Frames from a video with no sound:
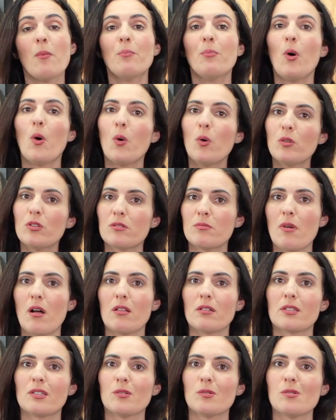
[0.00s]
polar
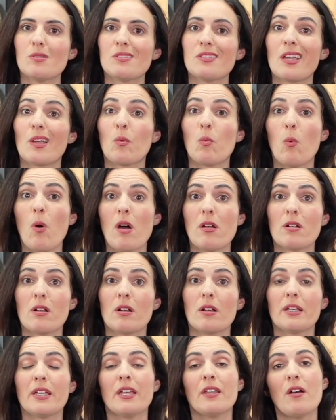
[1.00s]
molecules like
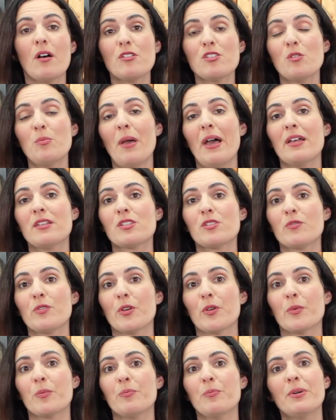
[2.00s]
water can also pass
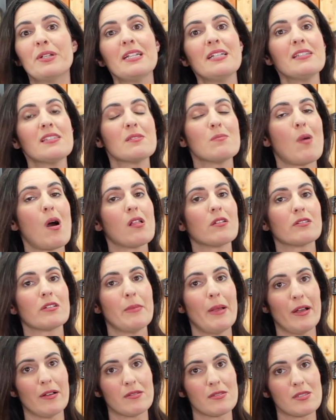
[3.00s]
through, but in smaller
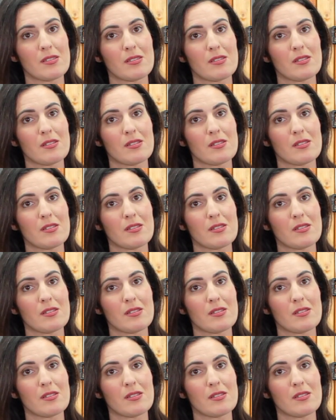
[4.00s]
amounts.